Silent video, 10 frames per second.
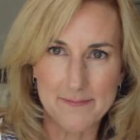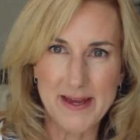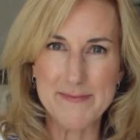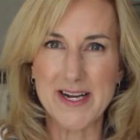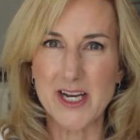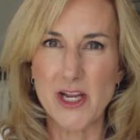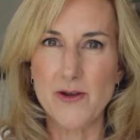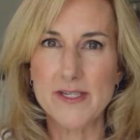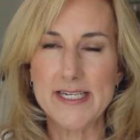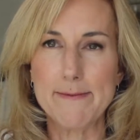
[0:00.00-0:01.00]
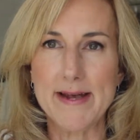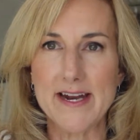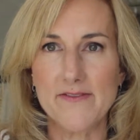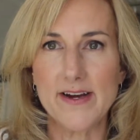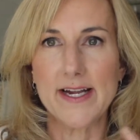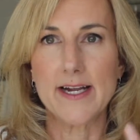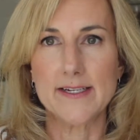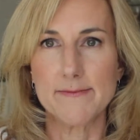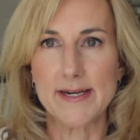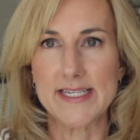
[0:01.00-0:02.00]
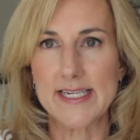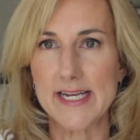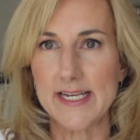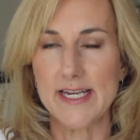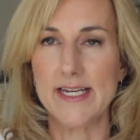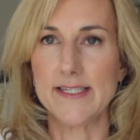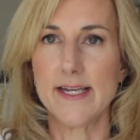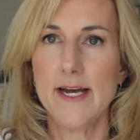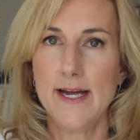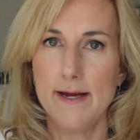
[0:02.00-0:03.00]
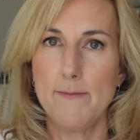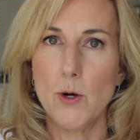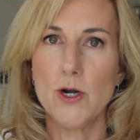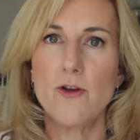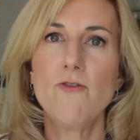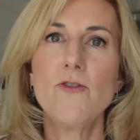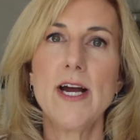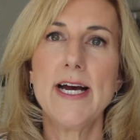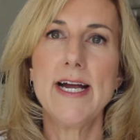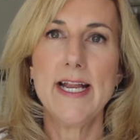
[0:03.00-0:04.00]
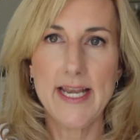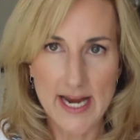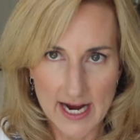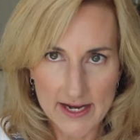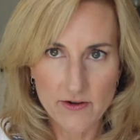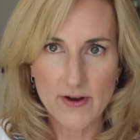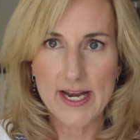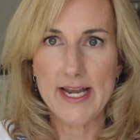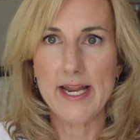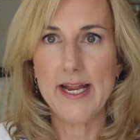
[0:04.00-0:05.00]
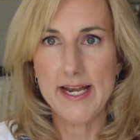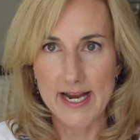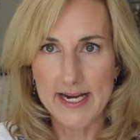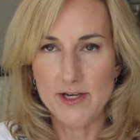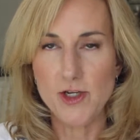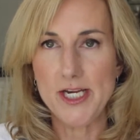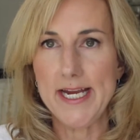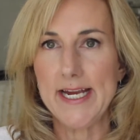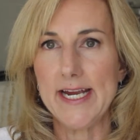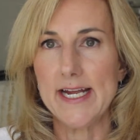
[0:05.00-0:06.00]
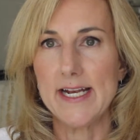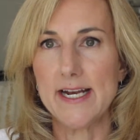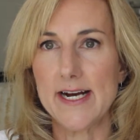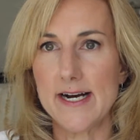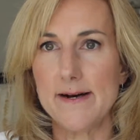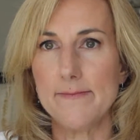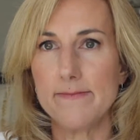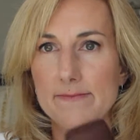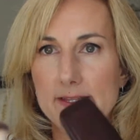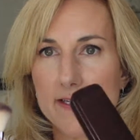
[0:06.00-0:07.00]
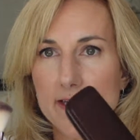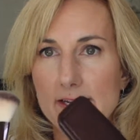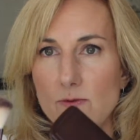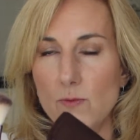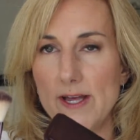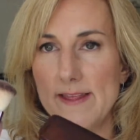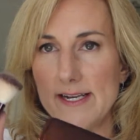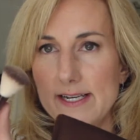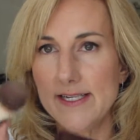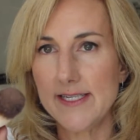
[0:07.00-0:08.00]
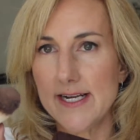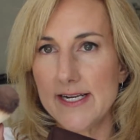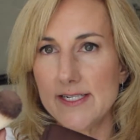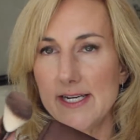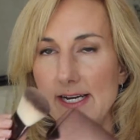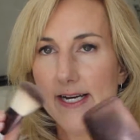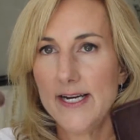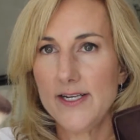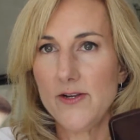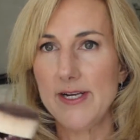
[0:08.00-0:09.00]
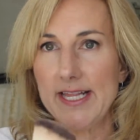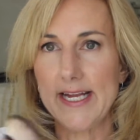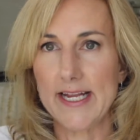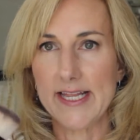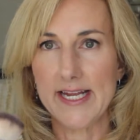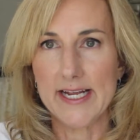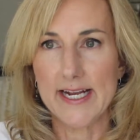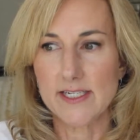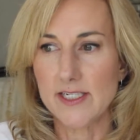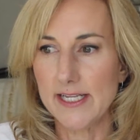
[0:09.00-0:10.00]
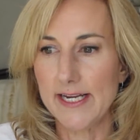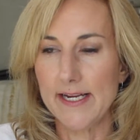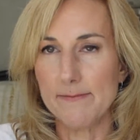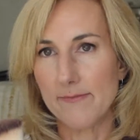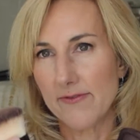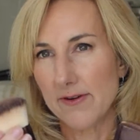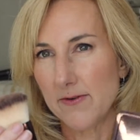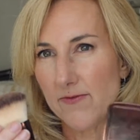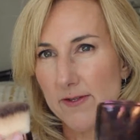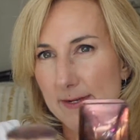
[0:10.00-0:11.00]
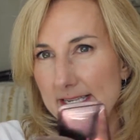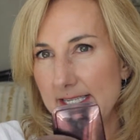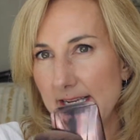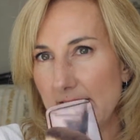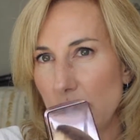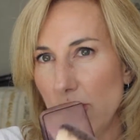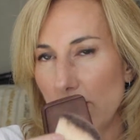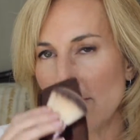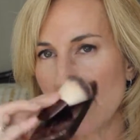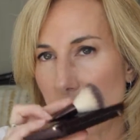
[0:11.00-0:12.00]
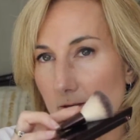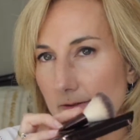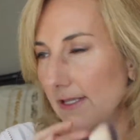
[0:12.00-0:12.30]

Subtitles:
I'm not going to use any mattifying because my skin is more dry, dehydrated, aging, and this is one that does not do anything. I think it actually improves my skin tone. So